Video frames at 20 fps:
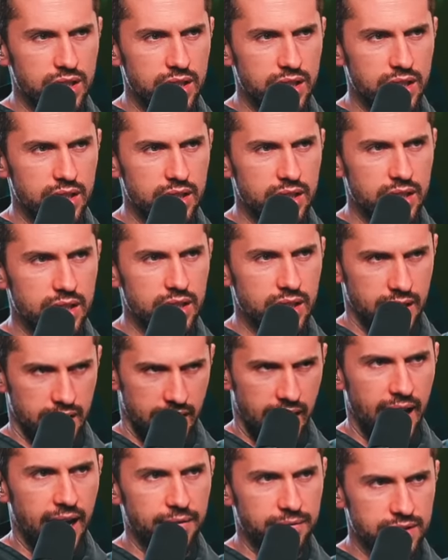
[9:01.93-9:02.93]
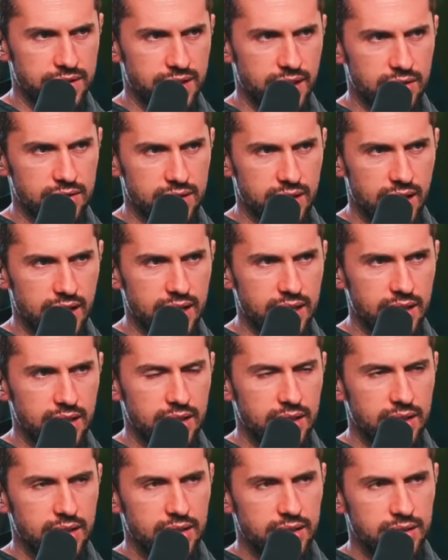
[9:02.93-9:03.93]
year and a half, it sounds like.
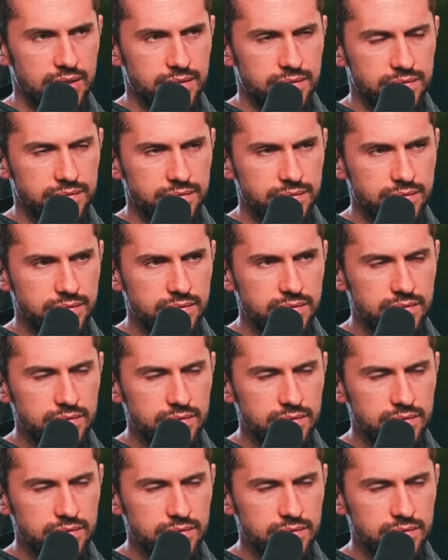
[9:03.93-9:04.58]
With all the